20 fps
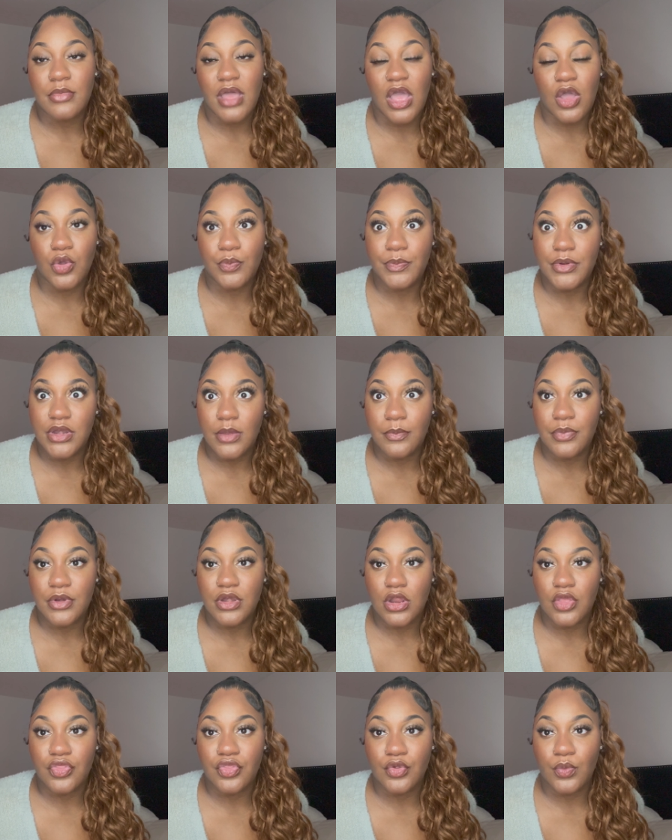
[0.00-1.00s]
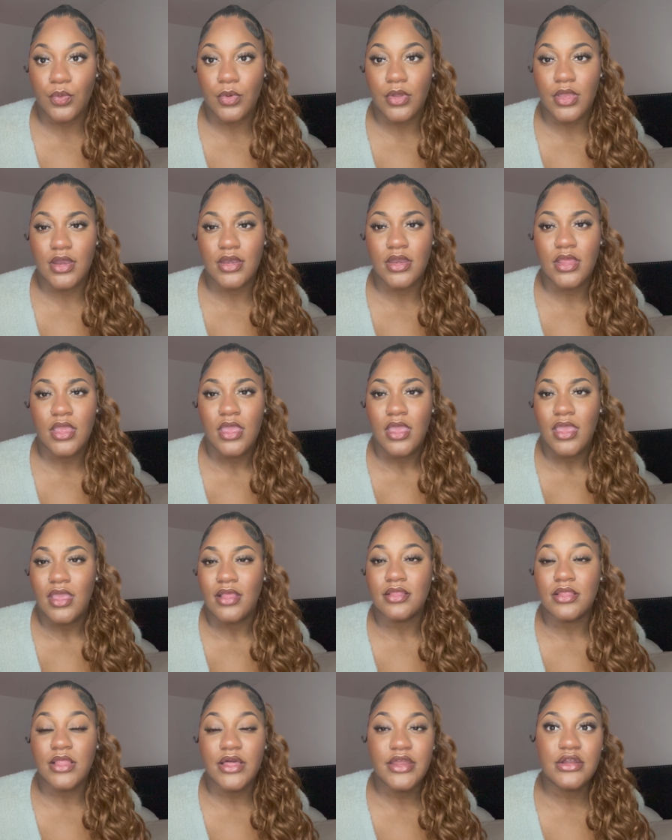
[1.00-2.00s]
I opened up another one,
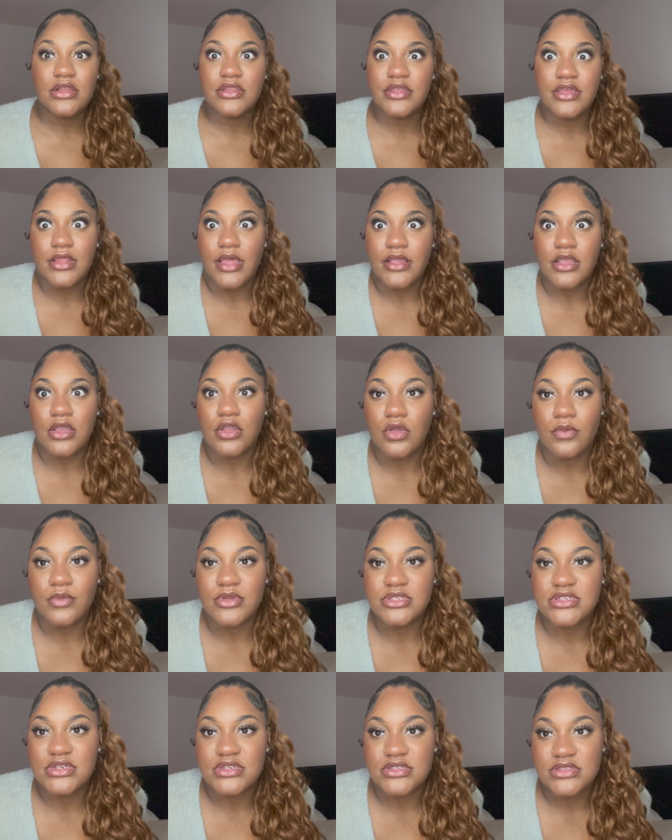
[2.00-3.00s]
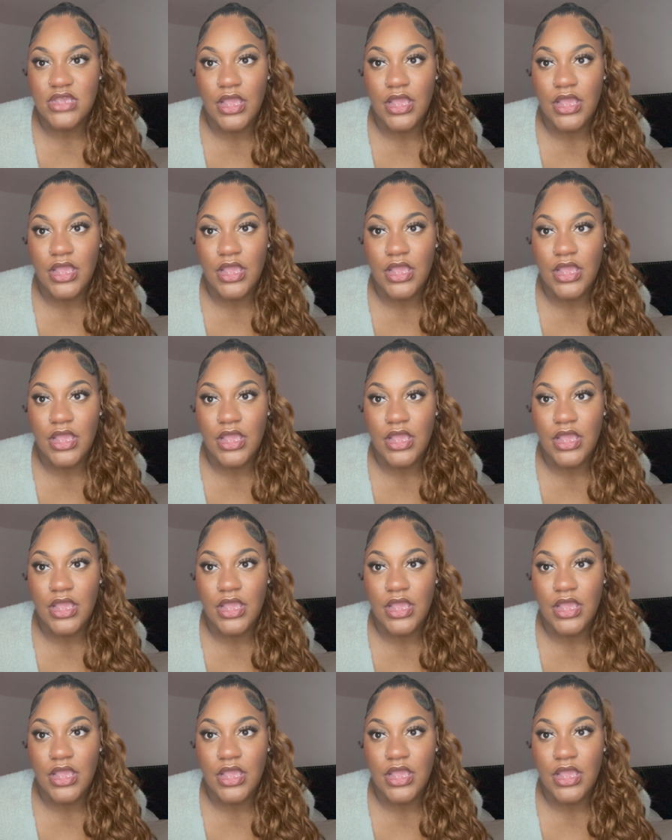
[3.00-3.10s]
literally like a coincidence.